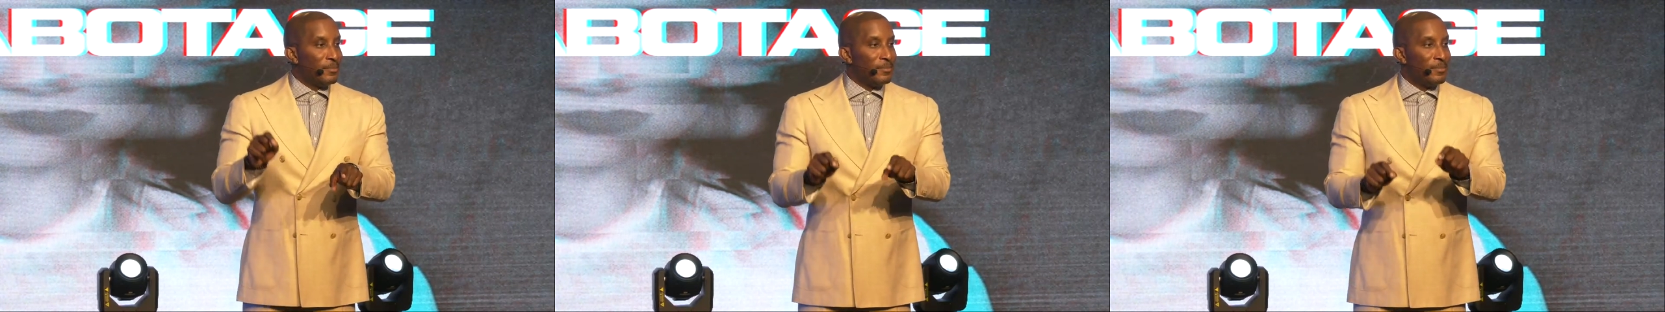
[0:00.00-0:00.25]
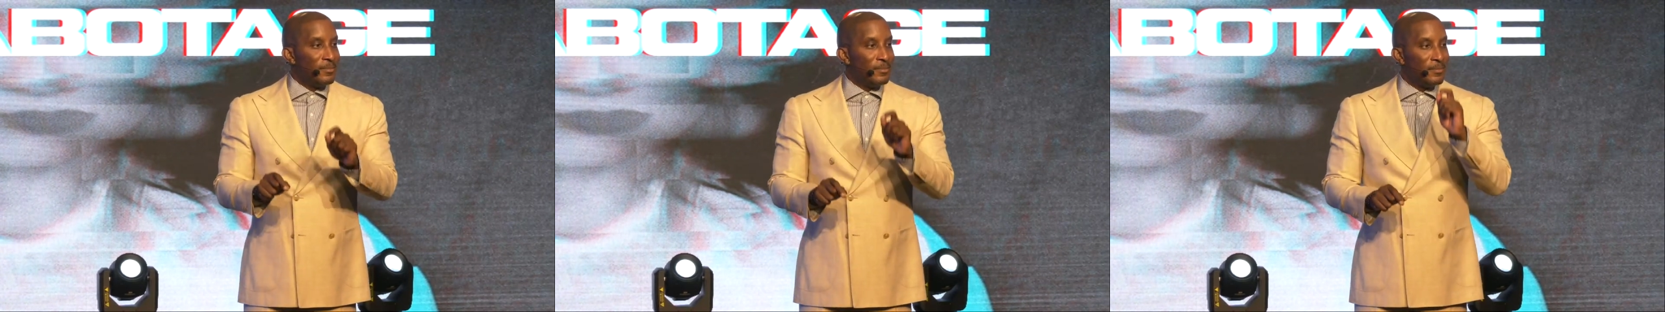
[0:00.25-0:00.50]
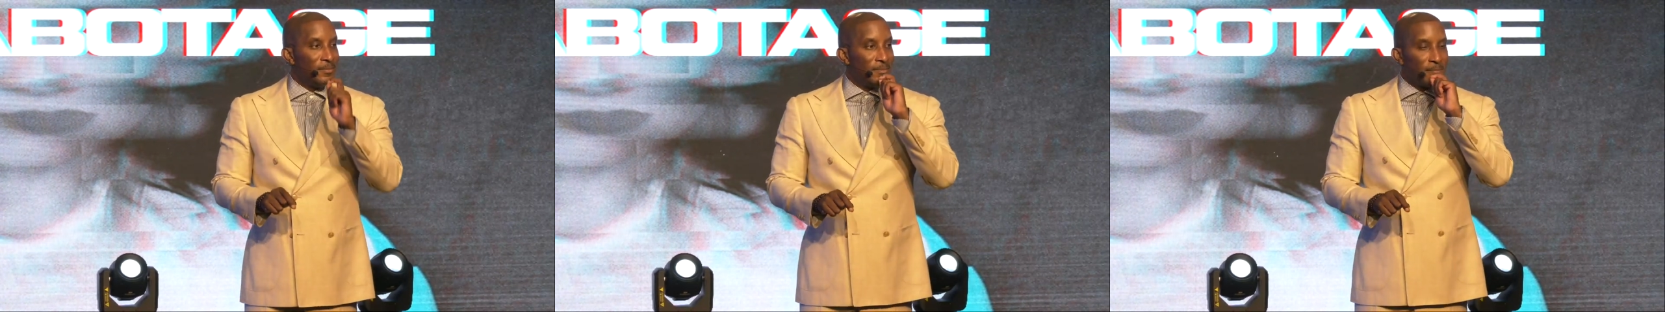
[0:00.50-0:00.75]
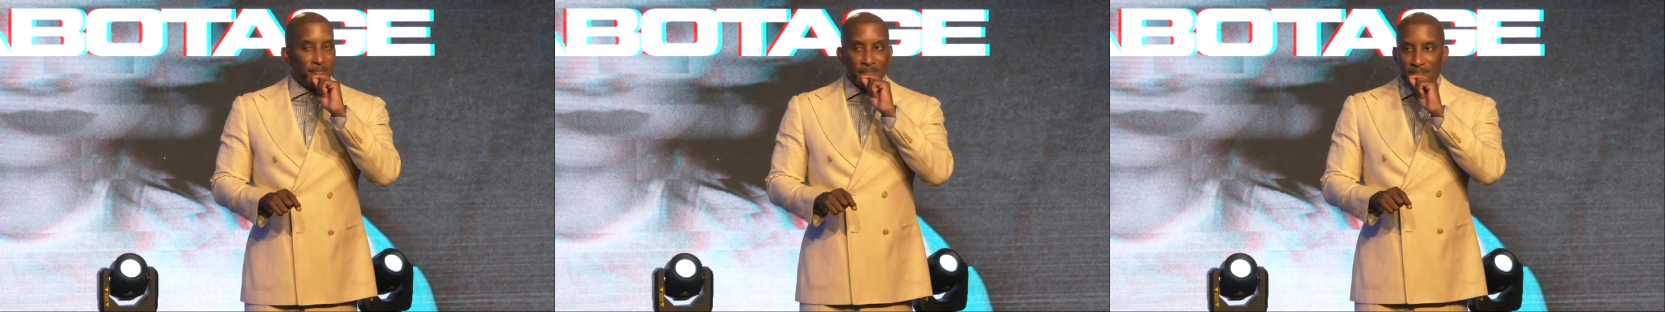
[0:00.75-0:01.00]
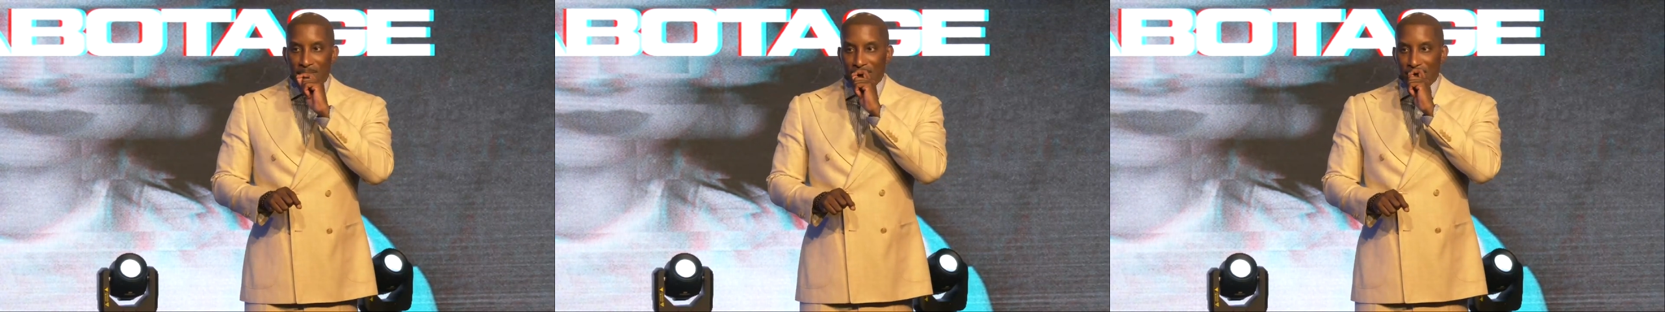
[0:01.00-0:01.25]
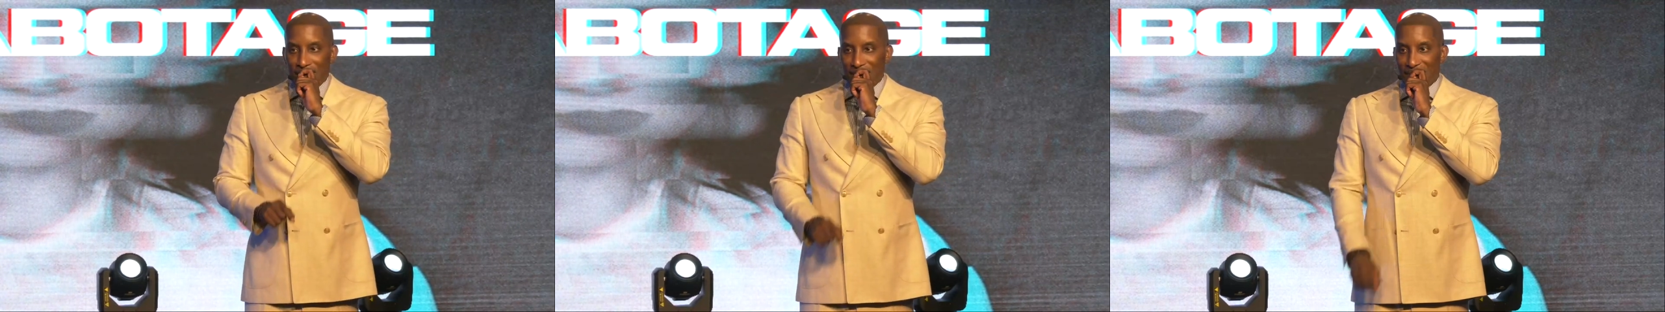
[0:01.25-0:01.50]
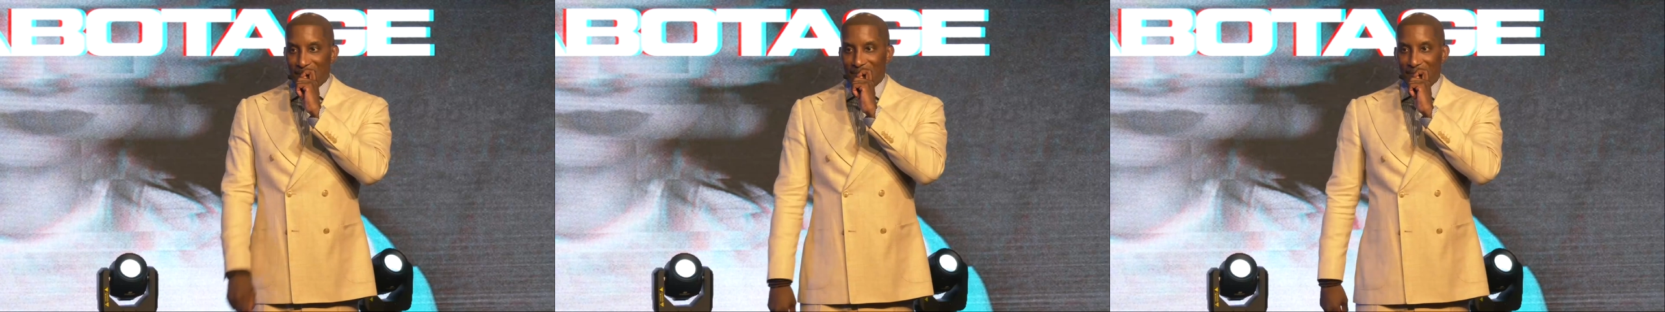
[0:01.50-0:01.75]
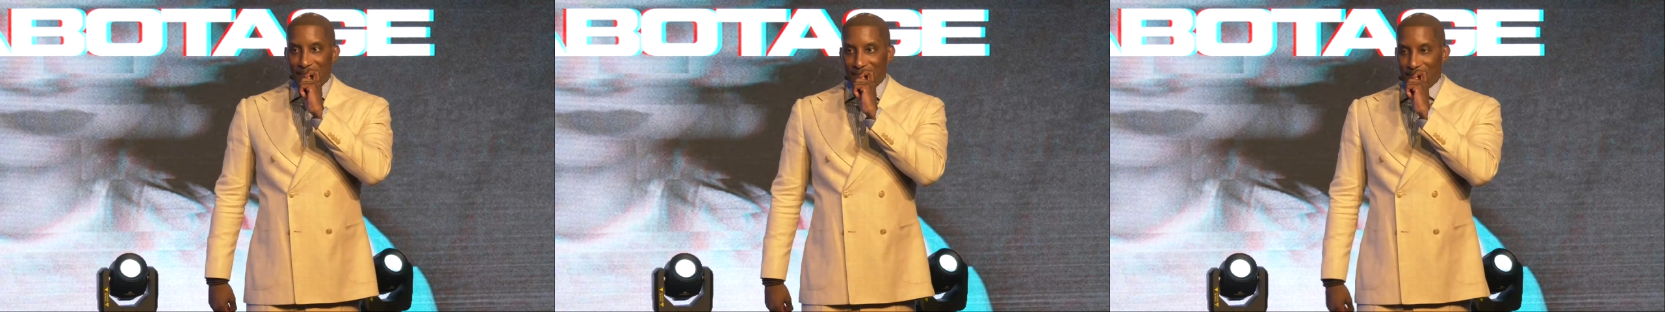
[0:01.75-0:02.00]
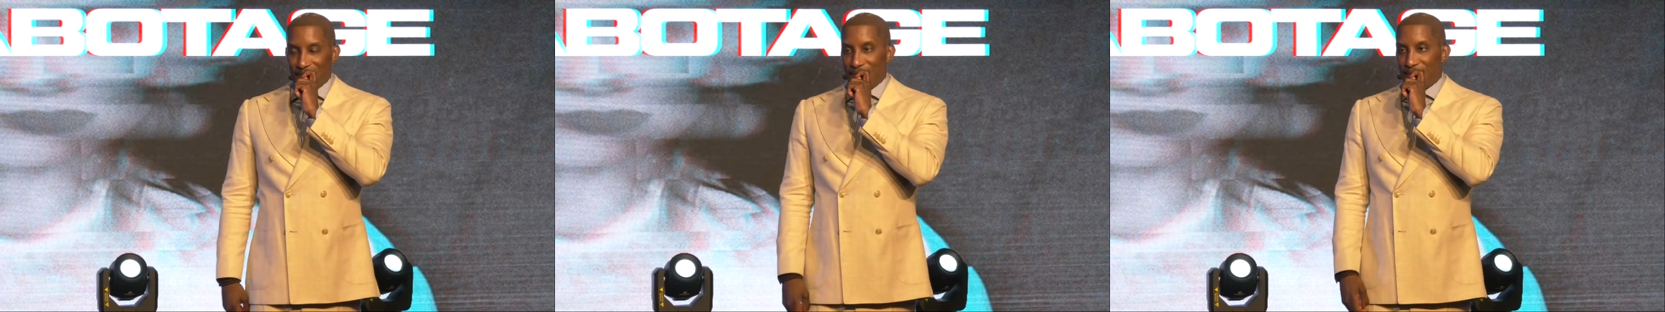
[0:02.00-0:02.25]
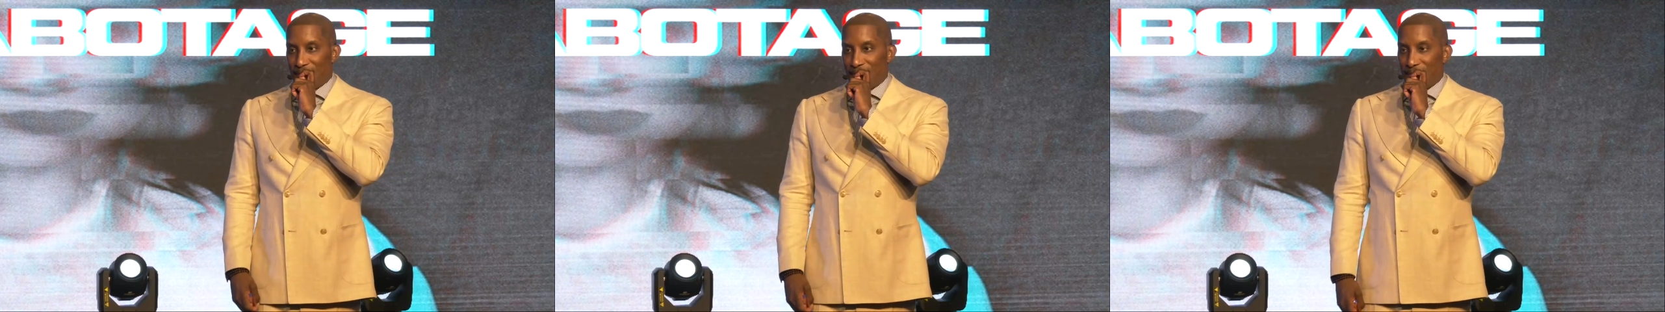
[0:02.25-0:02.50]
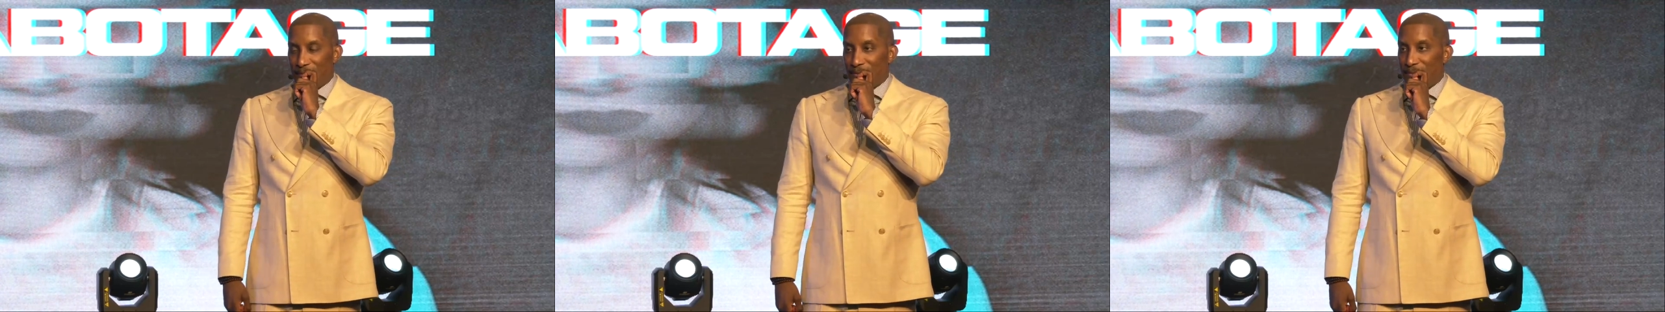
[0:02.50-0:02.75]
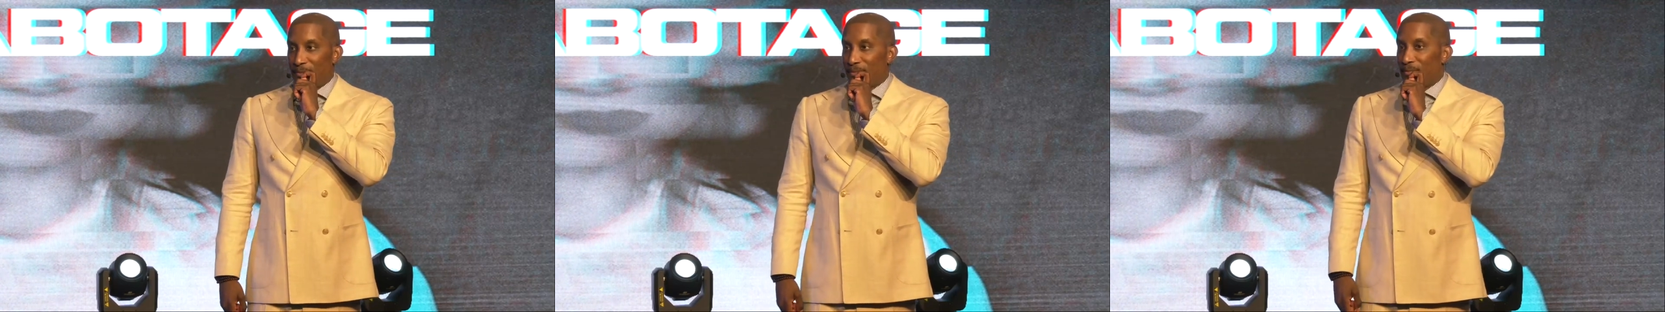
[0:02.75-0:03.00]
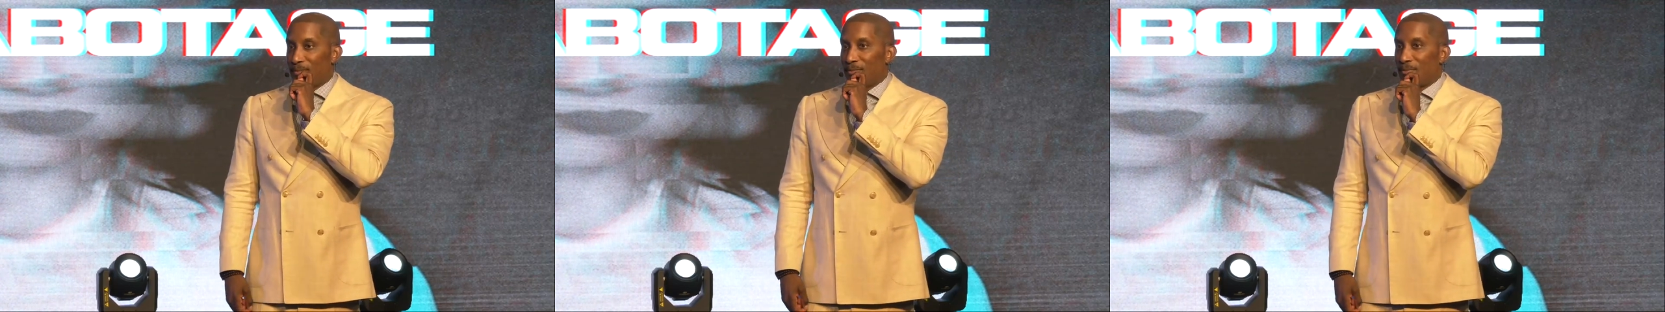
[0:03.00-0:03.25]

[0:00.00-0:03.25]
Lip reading: No one is speaking in this clip.